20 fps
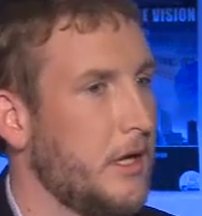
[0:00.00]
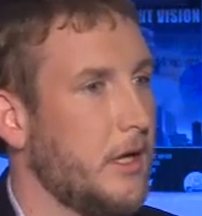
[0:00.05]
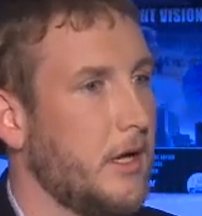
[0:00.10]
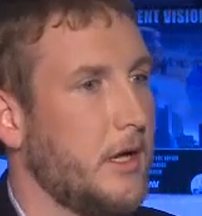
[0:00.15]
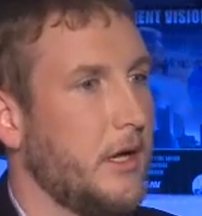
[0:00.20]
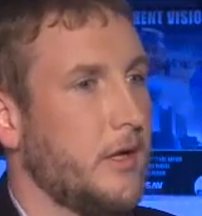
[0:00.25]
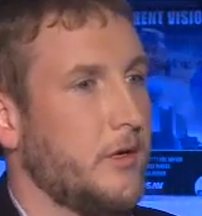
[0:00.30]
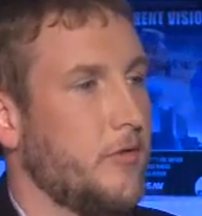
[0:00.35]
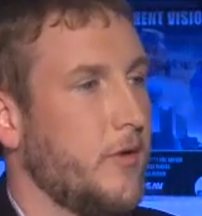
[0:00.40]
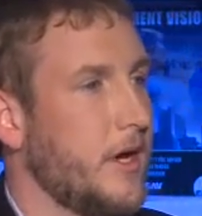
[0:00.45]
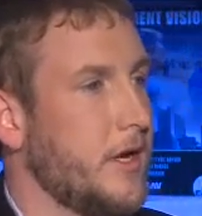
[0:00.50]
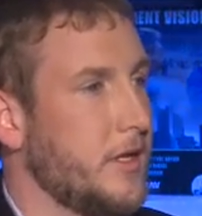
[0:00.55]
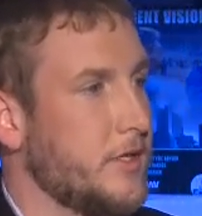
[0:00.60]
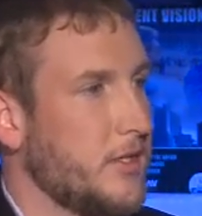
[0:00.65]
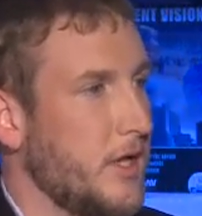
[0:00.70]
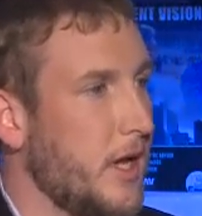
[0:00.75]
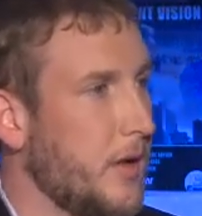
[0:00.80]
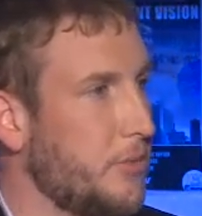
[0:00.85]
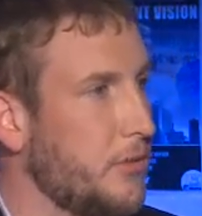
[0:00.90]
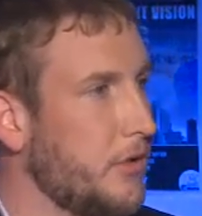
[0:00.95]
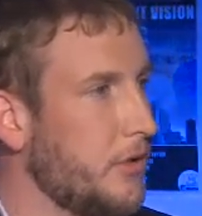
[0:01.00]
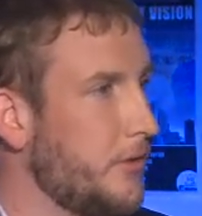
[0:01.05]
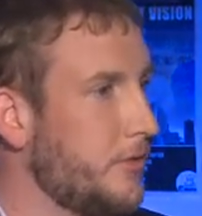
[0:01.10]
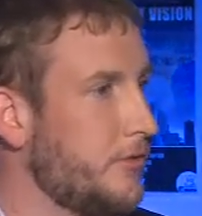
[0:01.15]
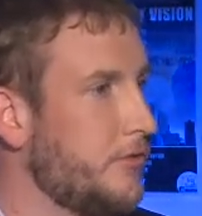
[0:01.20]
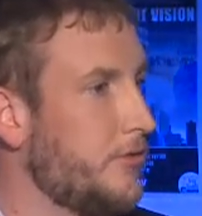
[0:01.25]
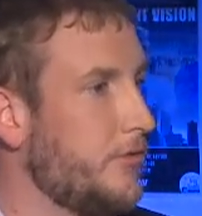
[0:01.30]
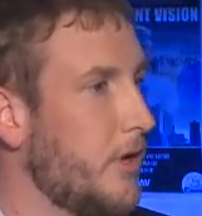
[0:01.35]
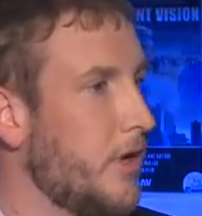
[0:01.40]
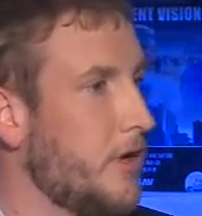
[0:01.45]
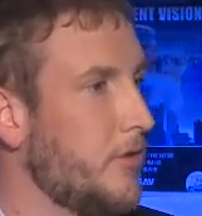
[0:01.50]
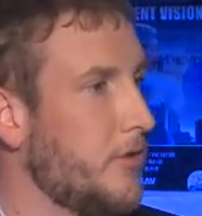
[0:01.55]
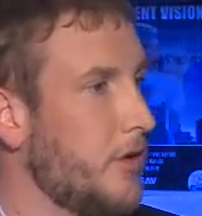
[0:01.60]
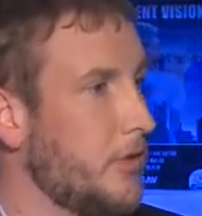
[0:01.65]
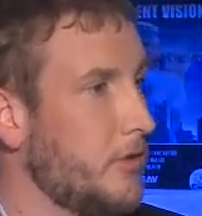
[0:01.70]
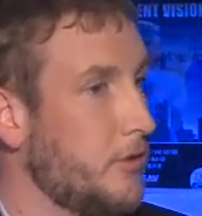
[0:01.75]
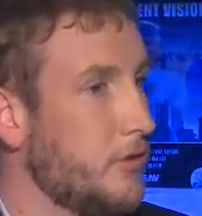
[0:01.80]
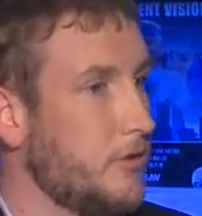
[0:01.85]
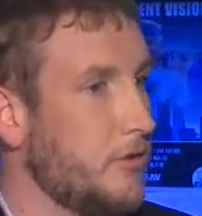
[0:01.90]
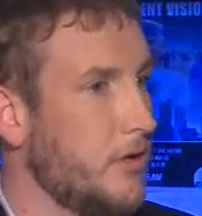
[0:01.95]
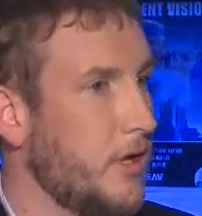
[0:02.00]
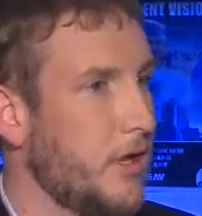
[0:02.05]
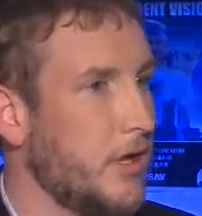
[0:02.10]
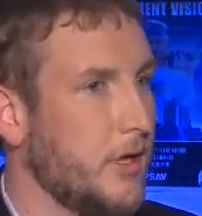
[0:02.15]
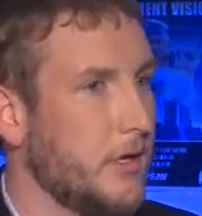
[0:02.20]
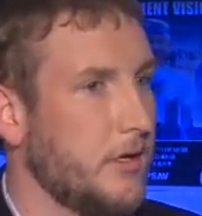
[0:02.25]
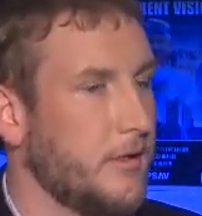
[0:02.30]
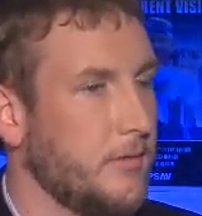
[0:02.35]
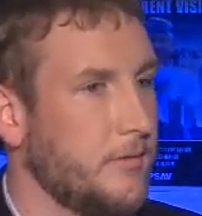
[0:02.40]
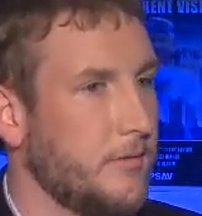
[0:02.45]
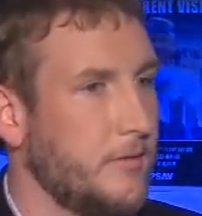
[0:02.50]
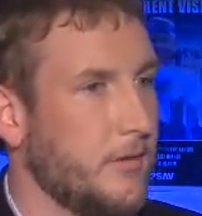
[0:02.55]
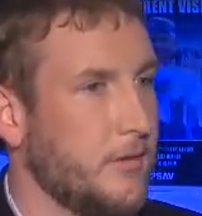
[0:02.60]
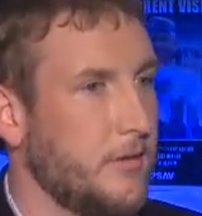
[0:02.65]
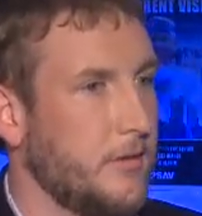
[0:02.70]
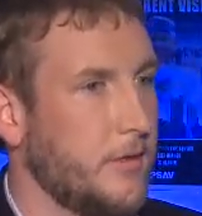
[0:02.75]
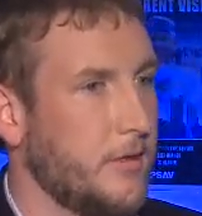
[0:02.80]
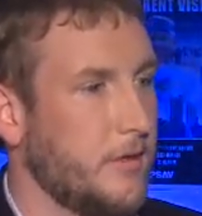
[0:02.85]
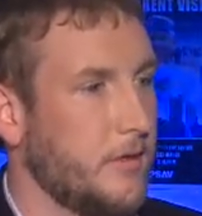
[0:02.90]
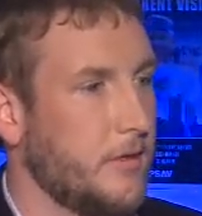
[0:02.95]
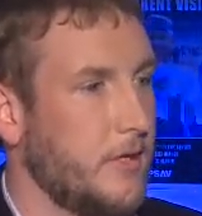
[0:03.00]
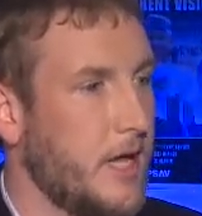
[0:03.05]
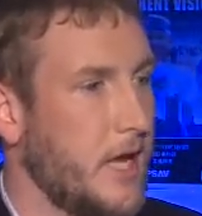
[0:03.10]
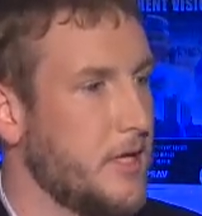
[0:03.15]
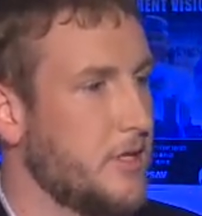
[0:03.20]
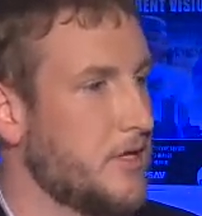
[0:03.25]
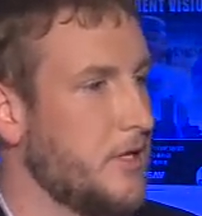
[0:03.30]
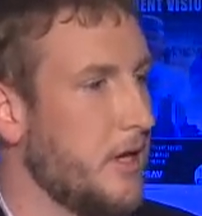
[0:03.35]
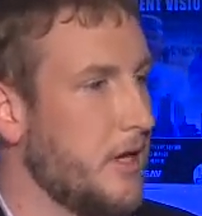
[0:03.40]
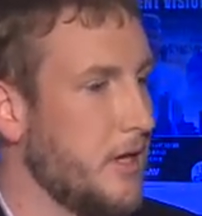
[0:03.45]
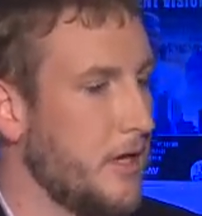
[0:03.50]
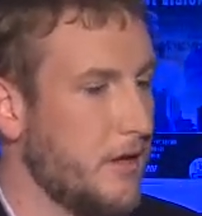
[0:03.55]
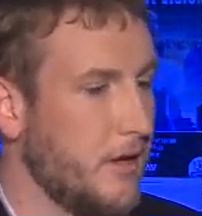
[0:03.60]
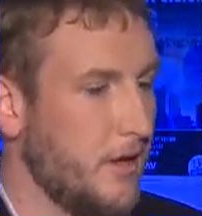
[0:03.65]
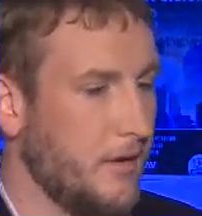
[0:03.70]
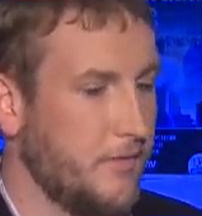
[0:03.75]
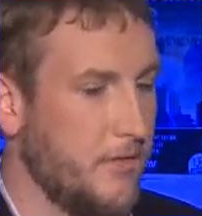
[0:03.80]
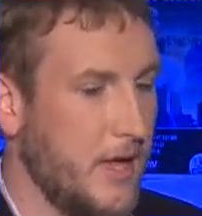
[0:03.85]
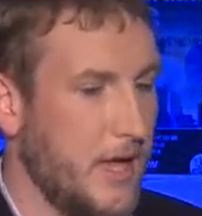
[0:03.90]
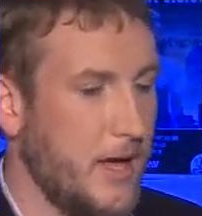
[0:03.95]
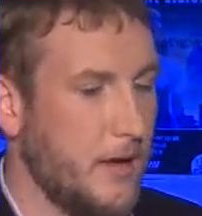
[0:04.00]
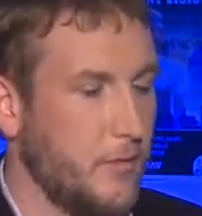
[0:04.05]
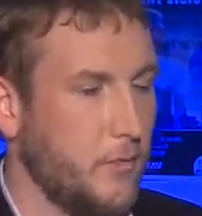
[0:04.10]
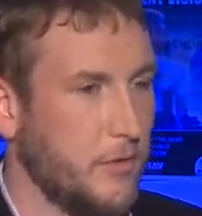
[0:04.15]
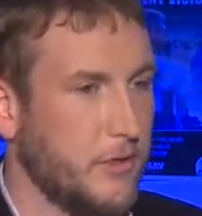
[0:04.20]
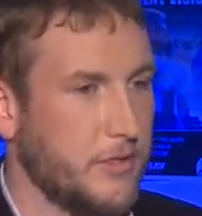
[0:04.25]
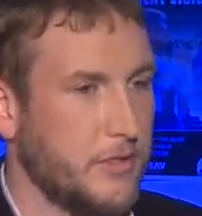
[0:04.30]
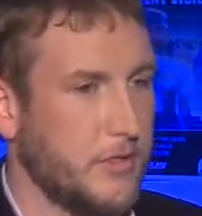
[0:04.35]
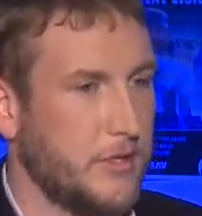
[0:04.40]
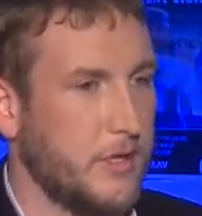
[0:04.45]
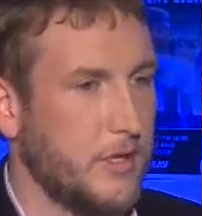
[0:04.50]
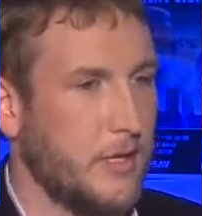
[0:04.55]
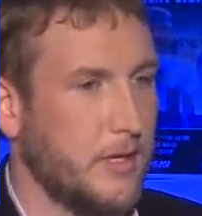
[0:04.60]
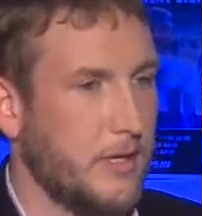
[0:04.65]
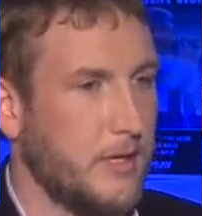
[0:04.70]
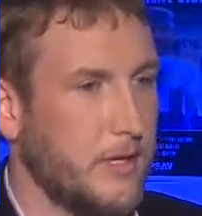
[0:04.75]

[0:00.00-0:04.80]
A great example of a case study of that was